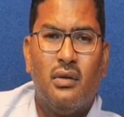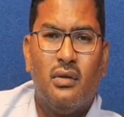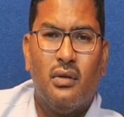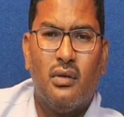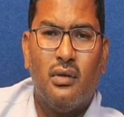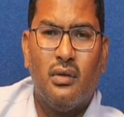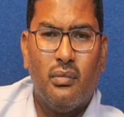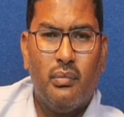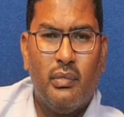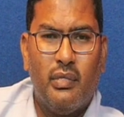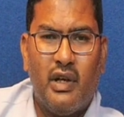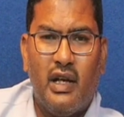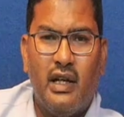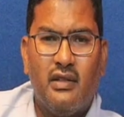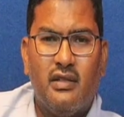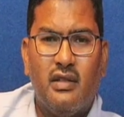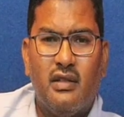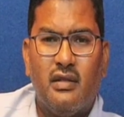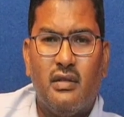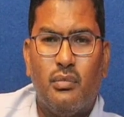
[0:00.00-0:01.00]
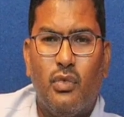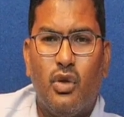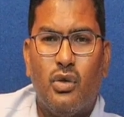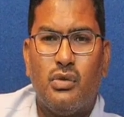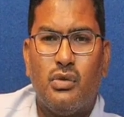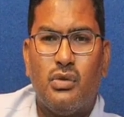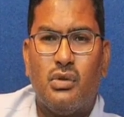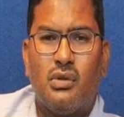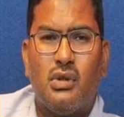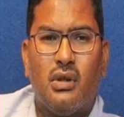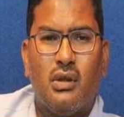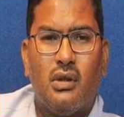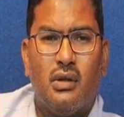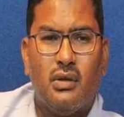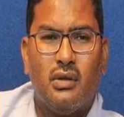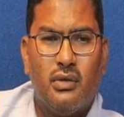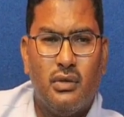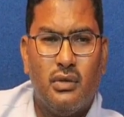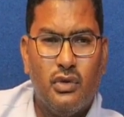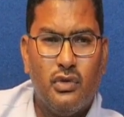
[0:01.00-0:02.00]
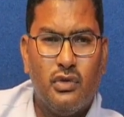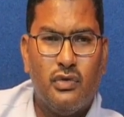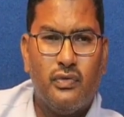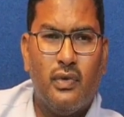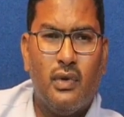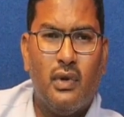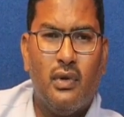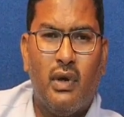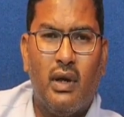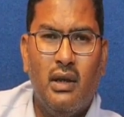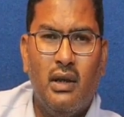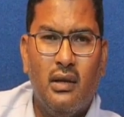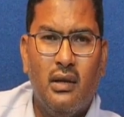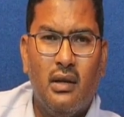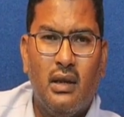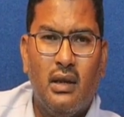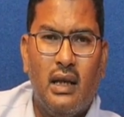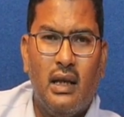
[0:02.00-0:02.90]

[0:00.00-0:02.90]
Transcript: So Redis is most useful one,